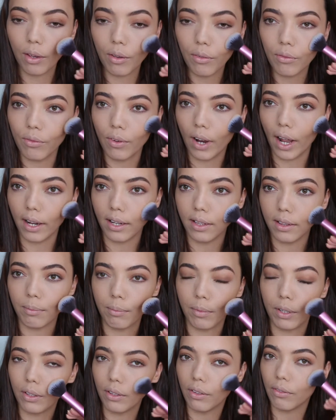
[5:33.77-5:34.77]
right in the
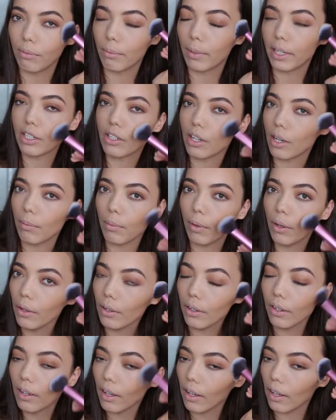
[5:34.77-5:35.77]
middle of my
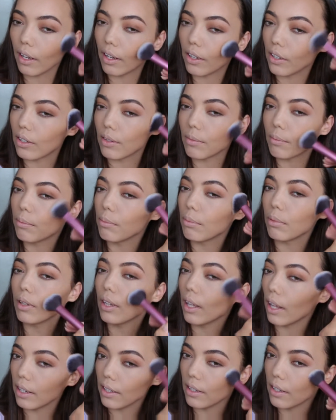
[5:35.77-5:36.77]
cheekbone and just
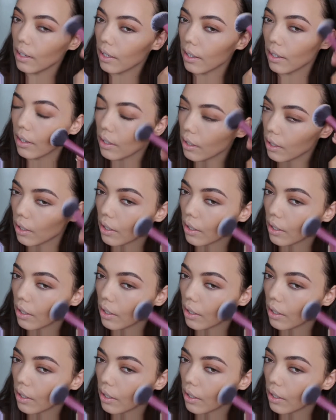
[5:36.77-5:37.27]
blend it